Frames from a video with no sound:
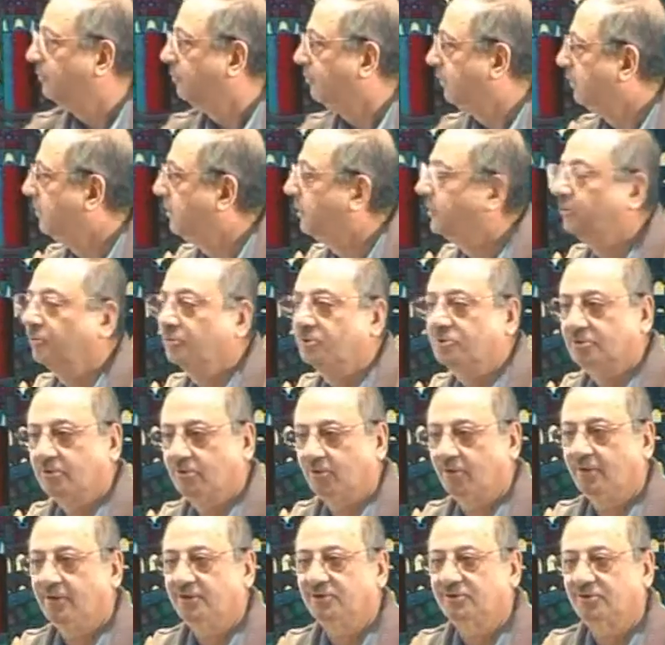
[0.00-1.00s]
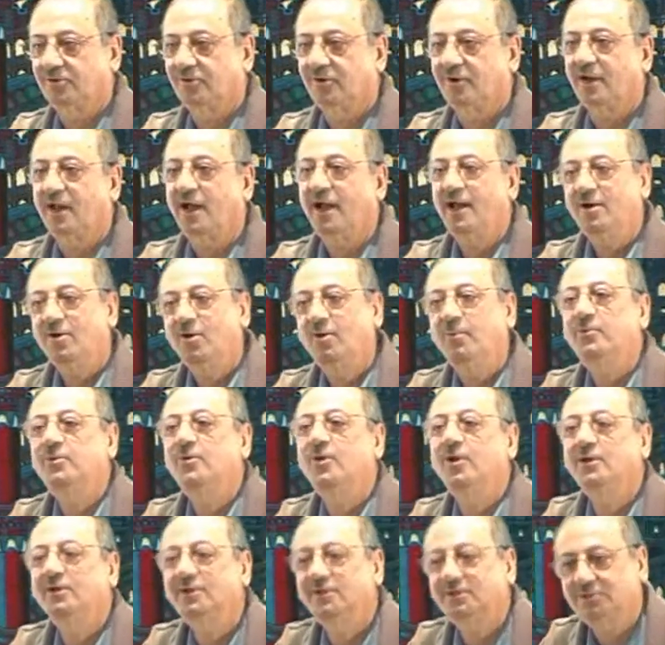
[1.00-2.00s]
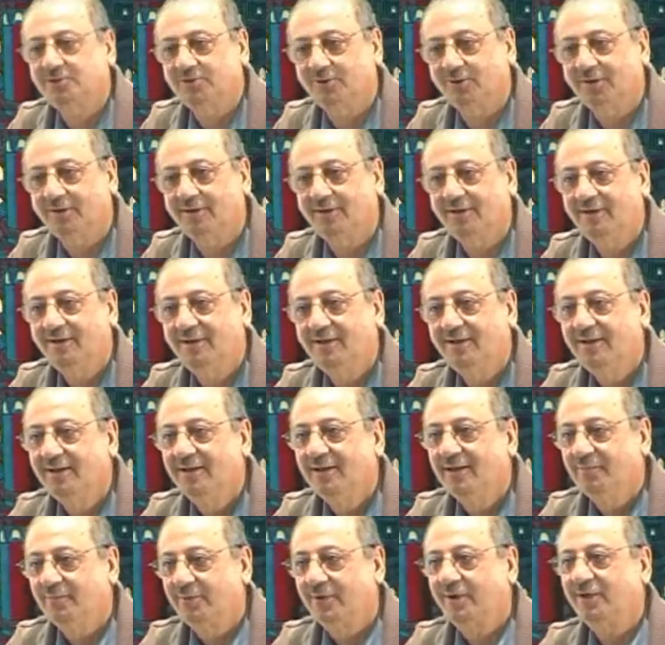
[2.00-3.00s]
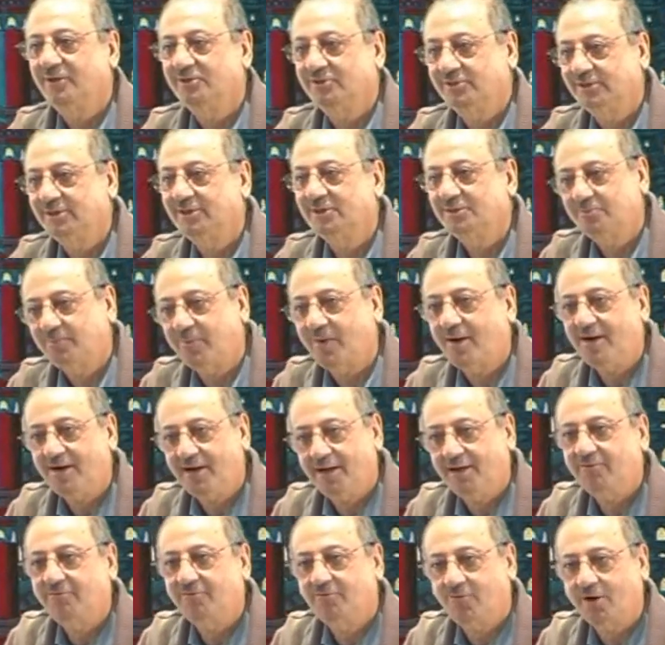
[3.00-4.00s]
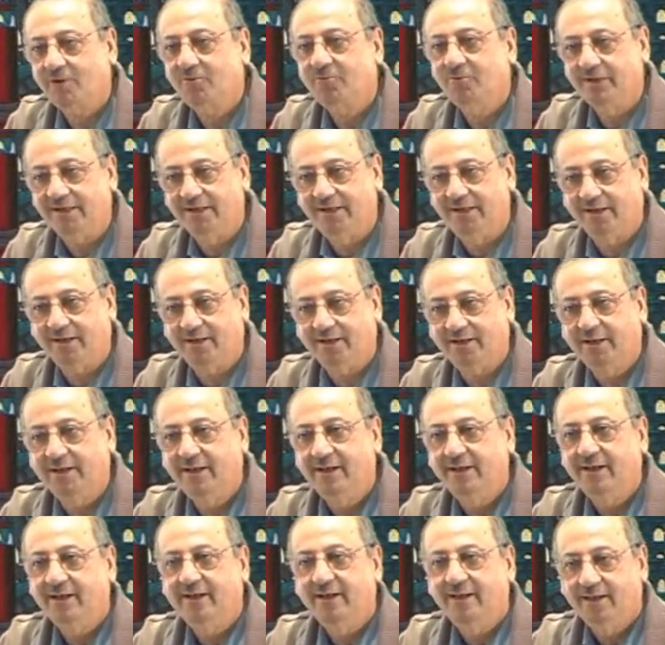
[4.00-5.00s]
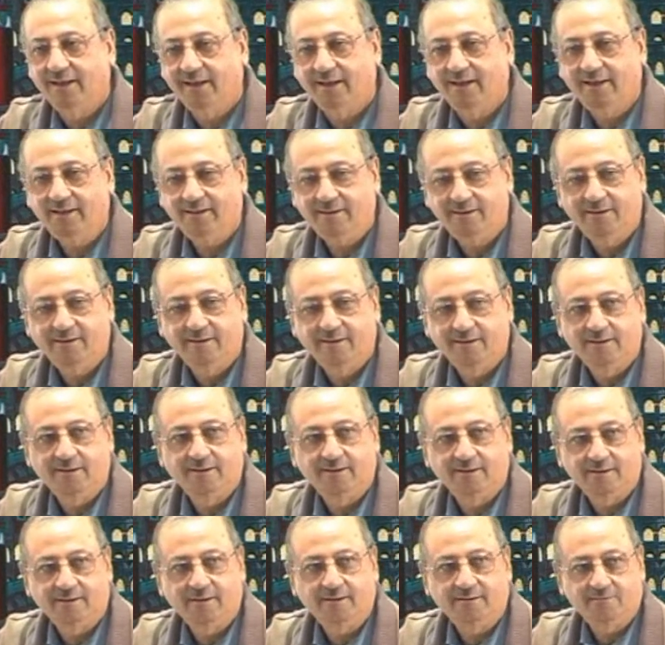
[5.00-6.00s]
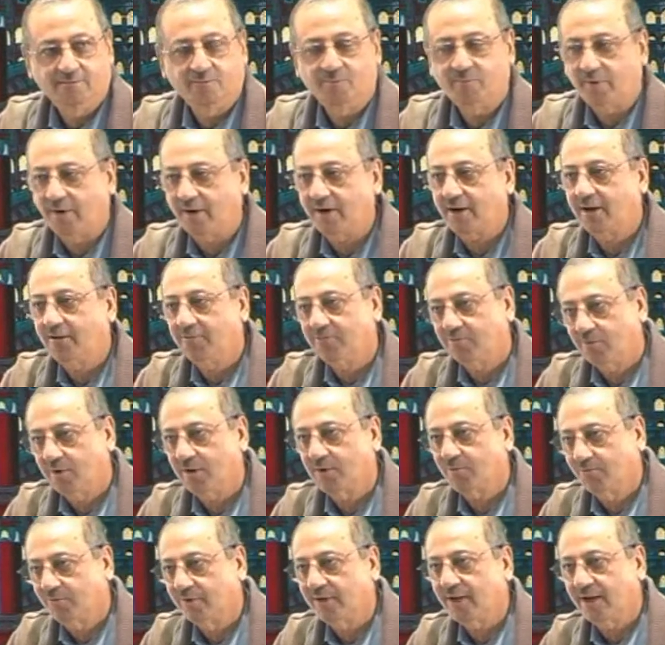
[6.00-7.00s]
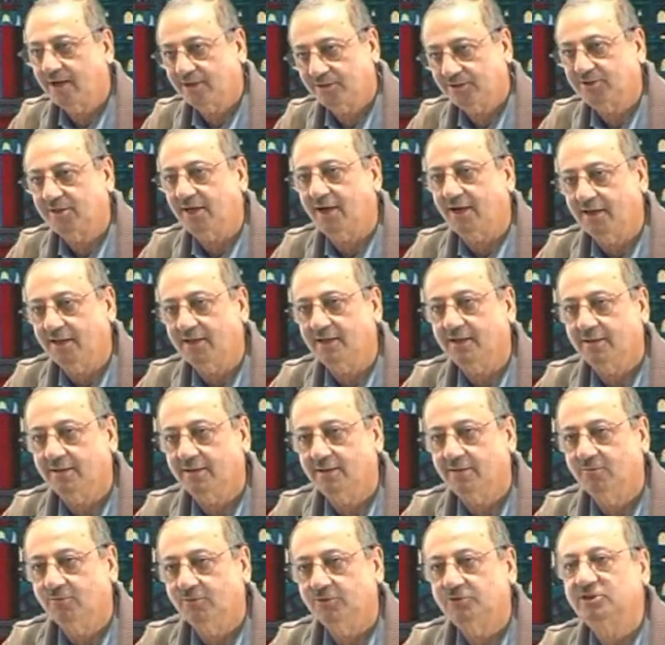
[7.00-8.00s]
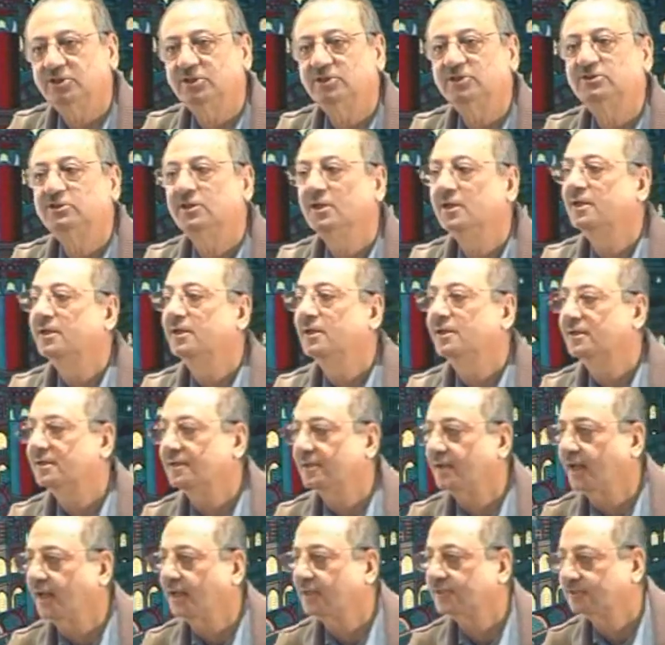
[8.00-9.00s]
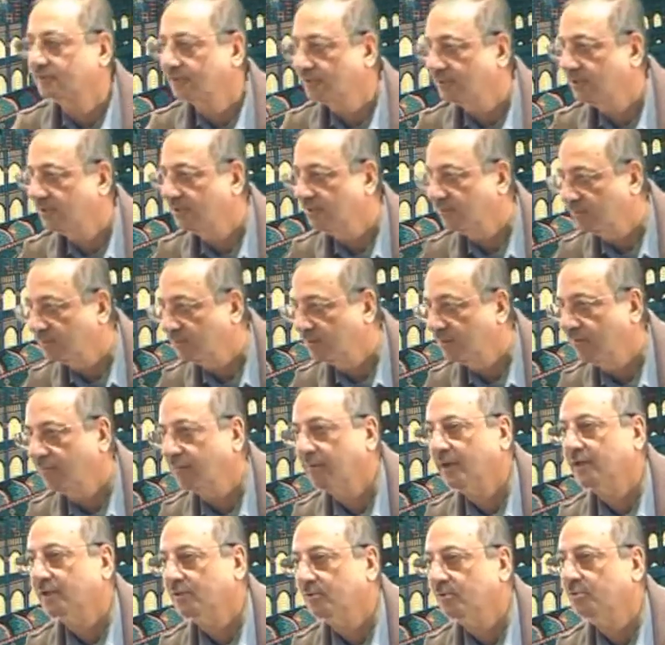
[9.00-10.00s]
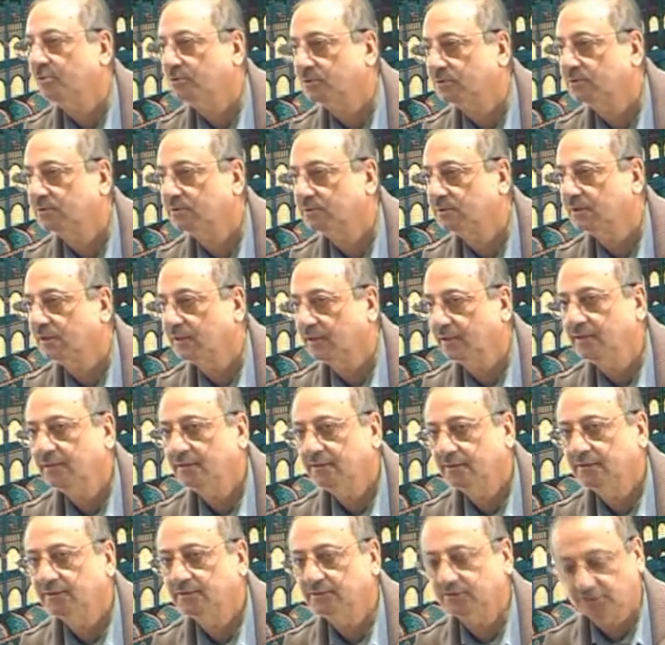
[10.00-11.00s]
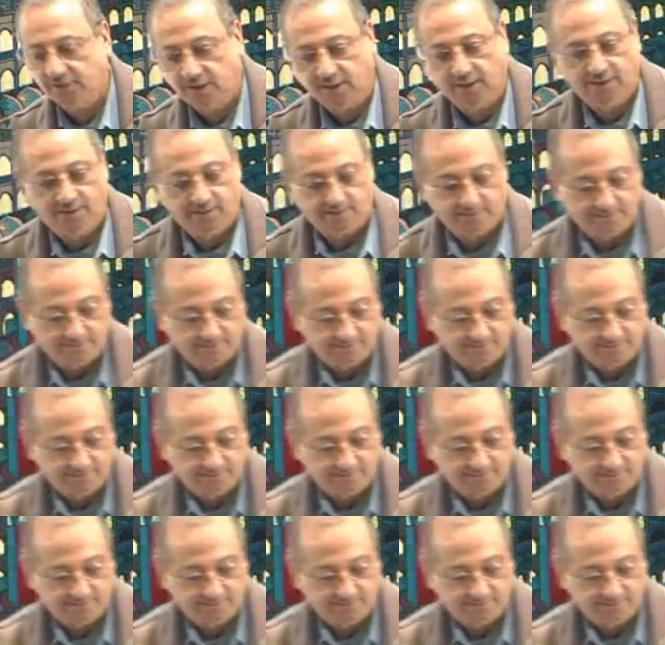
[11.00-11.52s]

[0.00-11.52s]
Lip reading: We will do slowly. I hope you understood, because it is part of what we did, part of what we are studying, which is not manhut, inshallah.